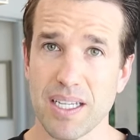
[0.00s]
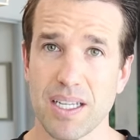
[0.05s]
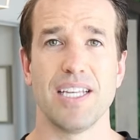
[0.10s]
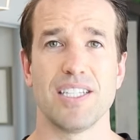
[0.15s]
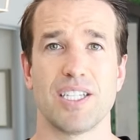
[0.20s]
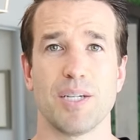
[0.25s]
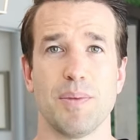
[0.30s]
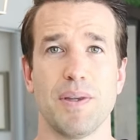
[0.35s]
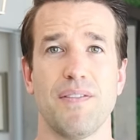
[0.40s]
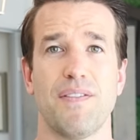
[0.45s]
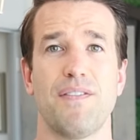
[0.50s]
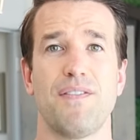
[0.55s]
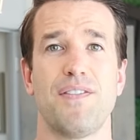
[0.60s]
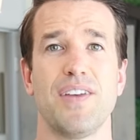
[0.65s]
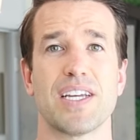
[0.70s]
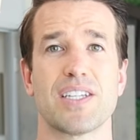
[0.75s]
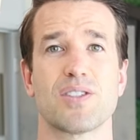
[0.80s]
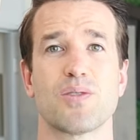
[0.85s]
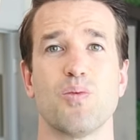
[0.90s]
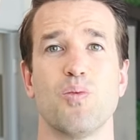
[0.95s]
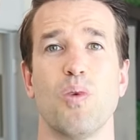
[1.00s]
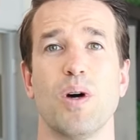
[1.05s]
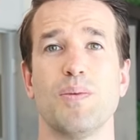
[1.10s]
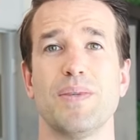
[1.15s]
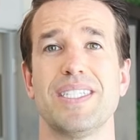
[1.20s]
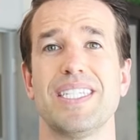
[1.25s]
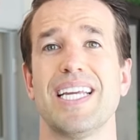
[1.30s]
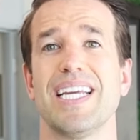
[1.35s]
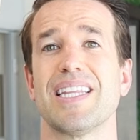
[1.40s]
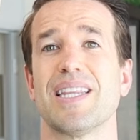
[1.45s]
is going to be fixed when
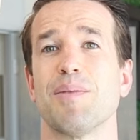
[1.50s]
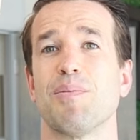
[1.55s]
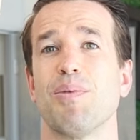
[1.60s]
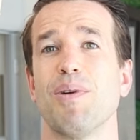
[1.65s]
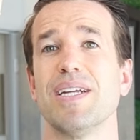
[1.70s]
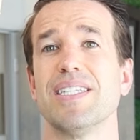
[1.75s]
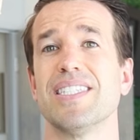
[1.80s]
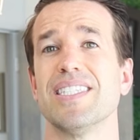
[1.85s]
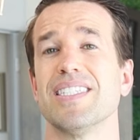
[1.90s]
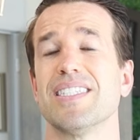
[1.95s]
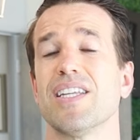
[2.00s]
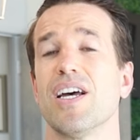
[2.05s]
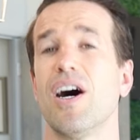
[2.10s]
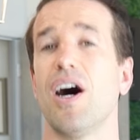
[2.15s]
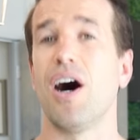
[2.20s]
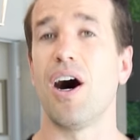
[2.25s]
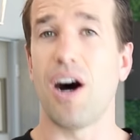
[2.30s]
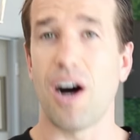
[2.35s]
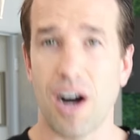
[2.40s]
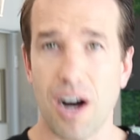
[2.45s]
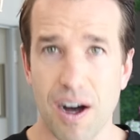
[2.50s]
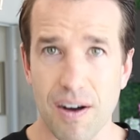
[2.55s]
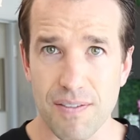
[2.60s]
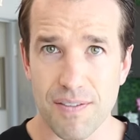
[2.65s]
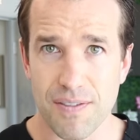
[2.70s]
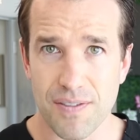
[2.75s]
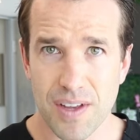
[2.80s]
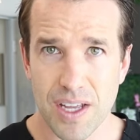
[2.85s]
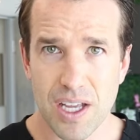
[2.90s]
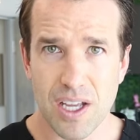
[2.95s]
we take the braces
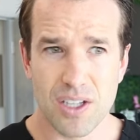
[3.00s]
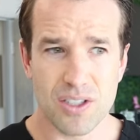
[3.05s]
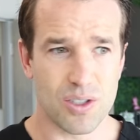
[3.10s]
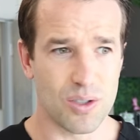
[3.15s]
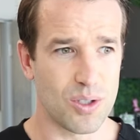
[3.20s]
off.